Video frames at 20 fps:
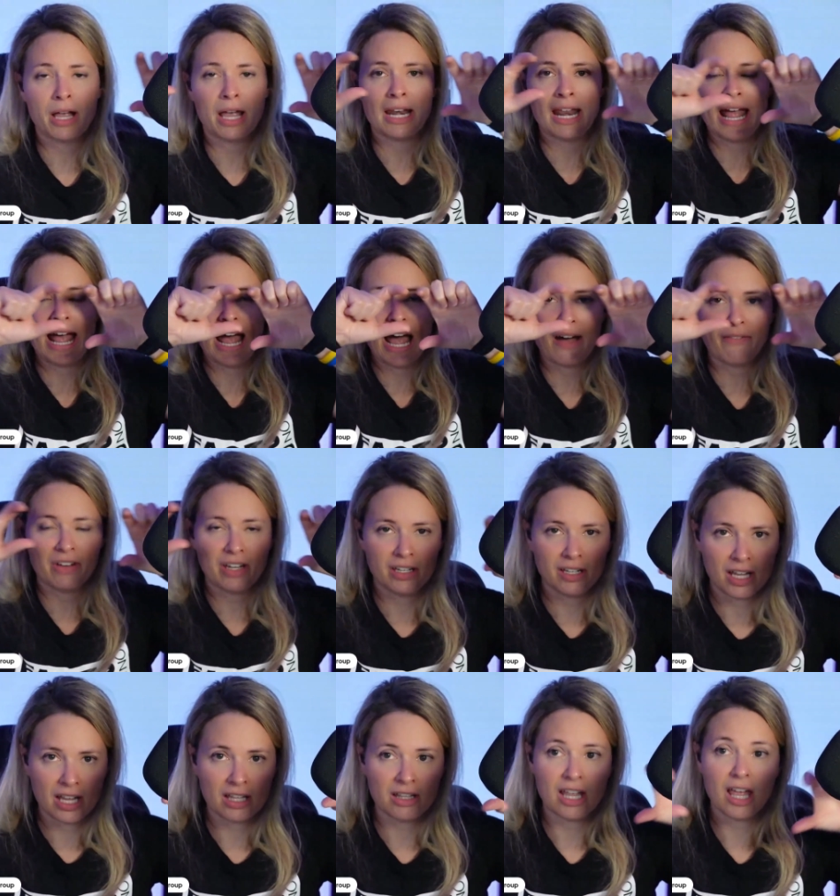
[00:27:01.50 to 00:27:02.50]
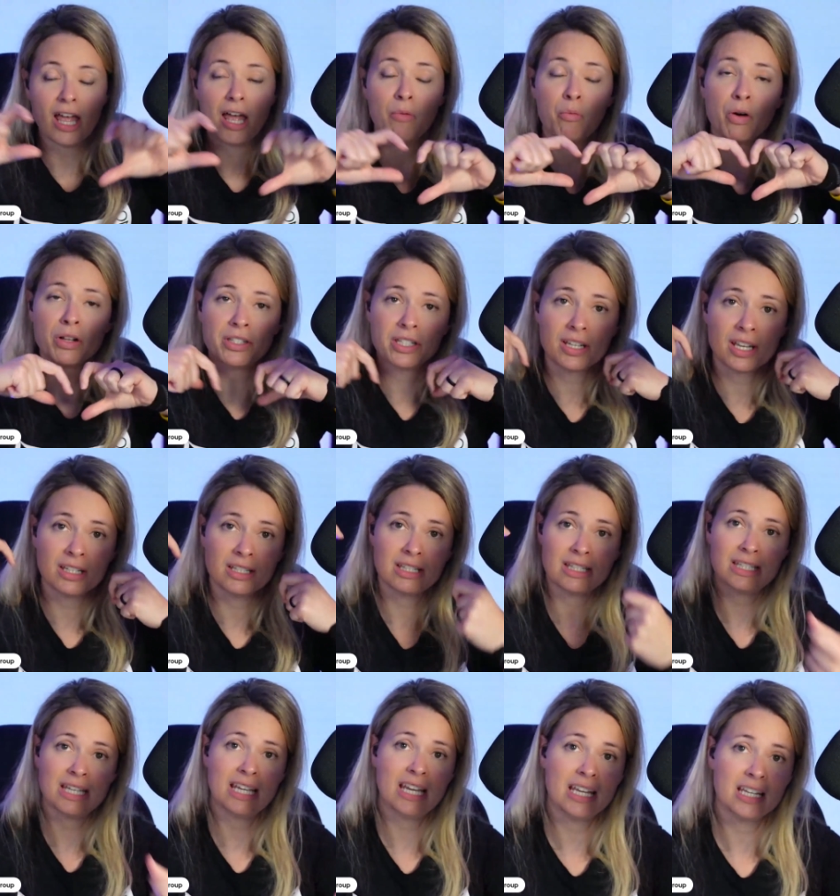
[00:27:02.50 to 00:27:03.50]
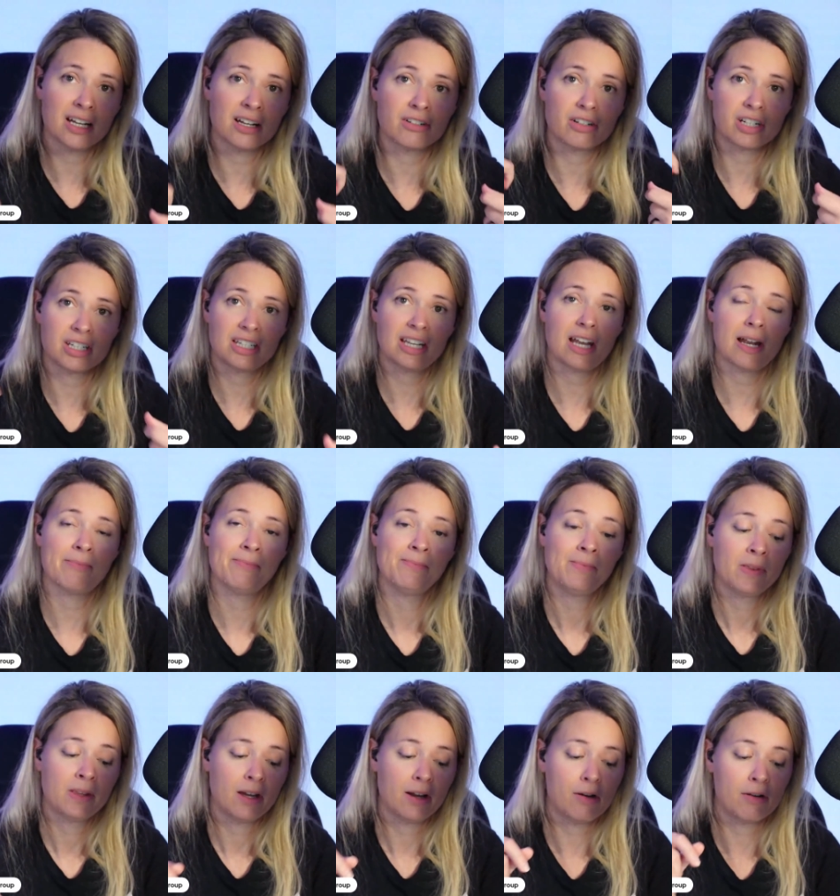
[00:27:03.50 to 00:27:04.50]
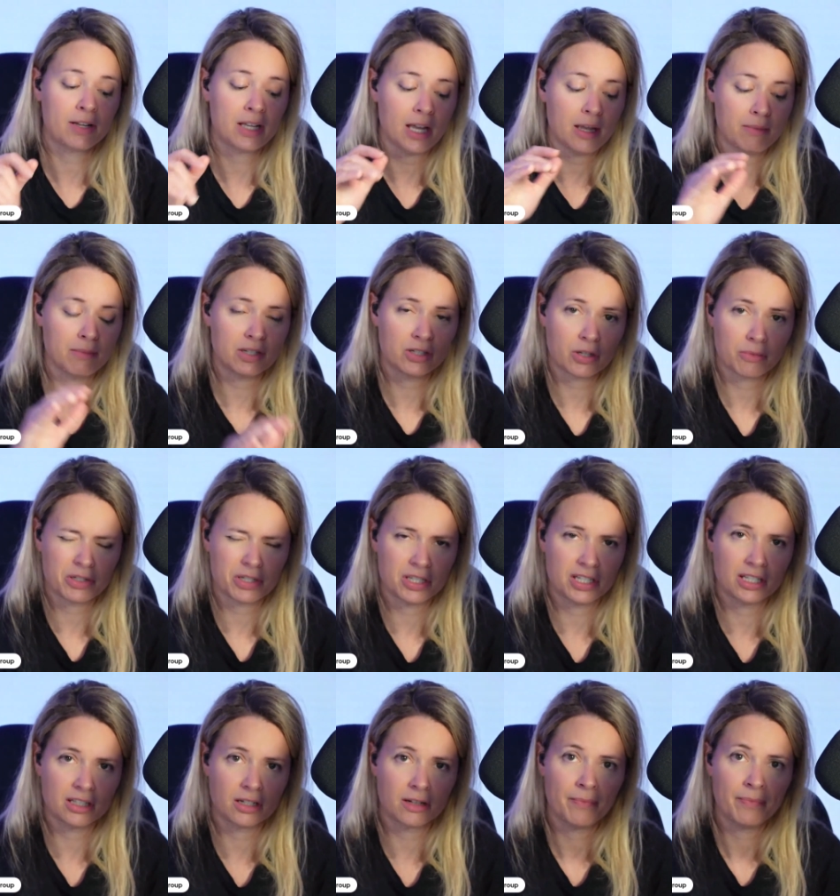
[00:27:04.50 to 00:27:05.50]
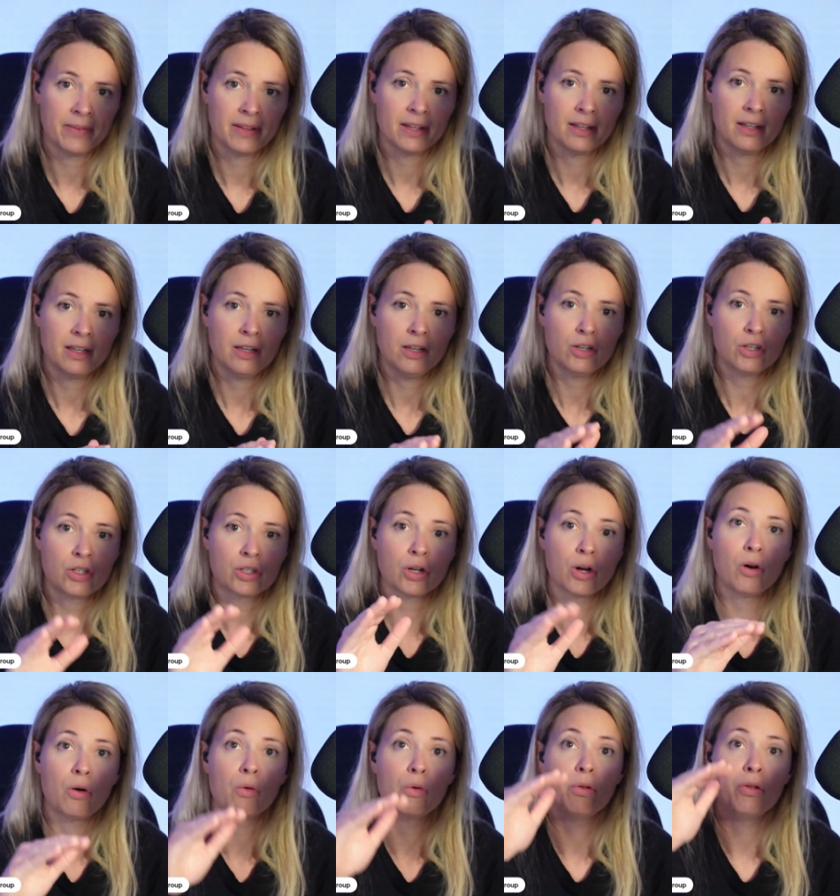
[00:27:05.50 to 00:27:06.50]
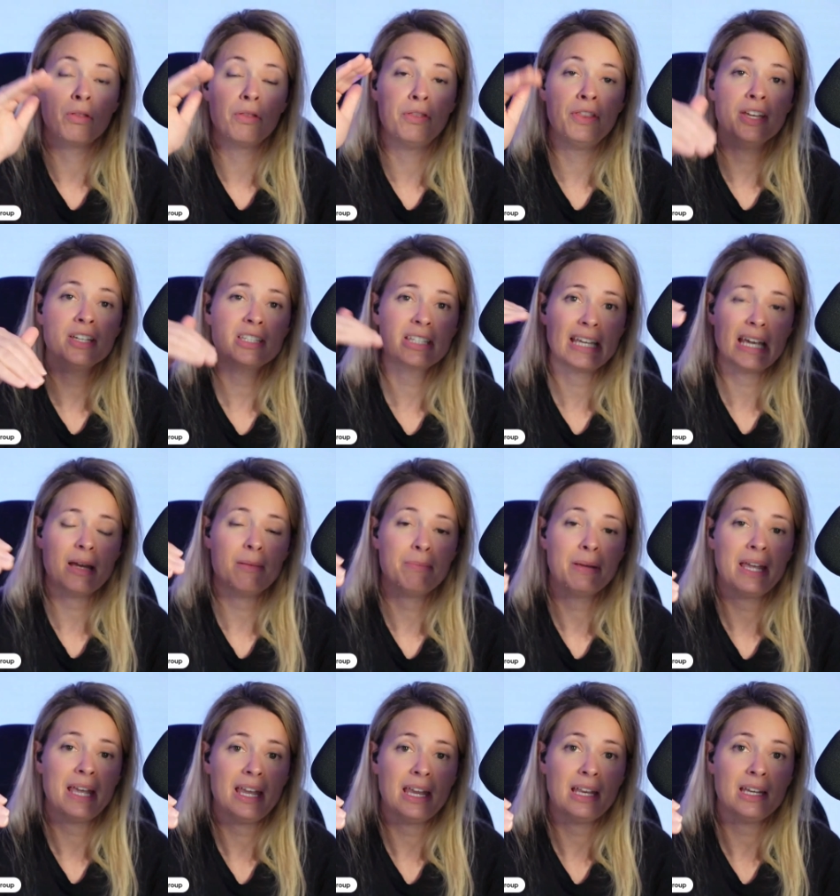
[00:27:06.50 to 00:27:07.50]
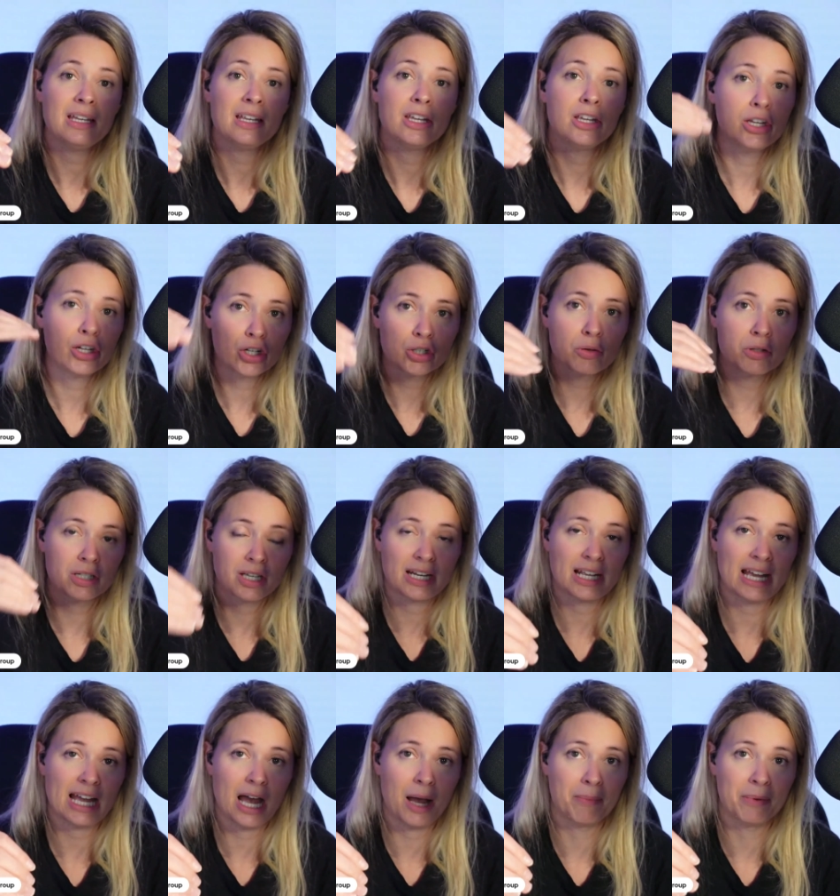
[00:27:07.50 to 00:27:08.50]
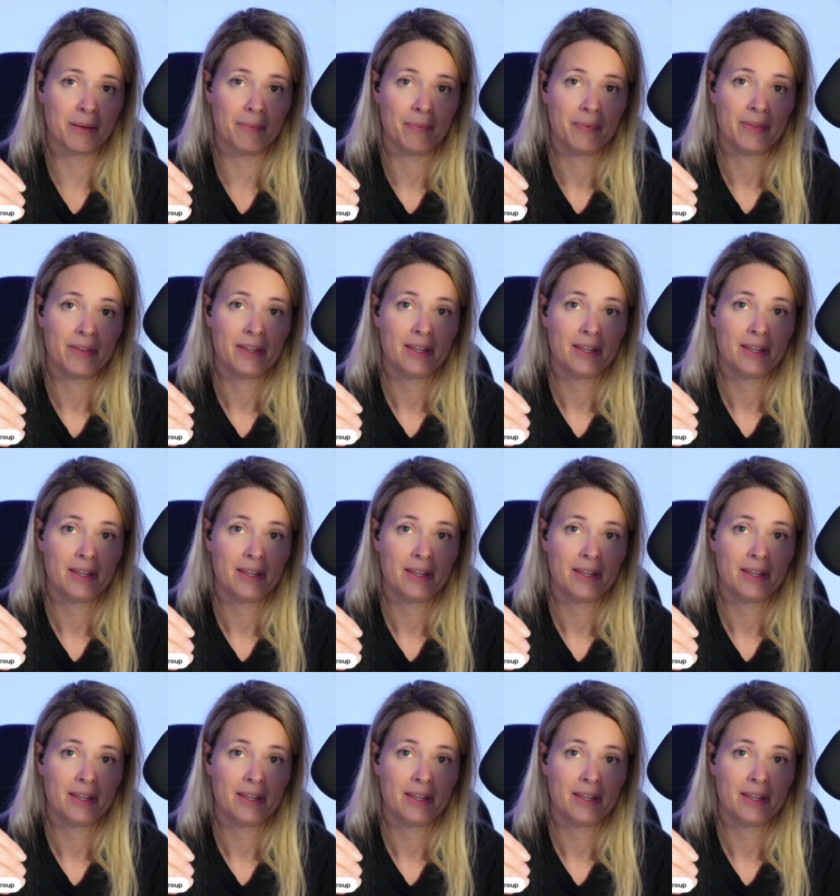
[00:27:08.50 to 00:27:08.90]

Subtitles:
and having, and once again, seeking to understand, okay, Mr. and Mrs. Dealer, so this campaign, here's what's going to happen.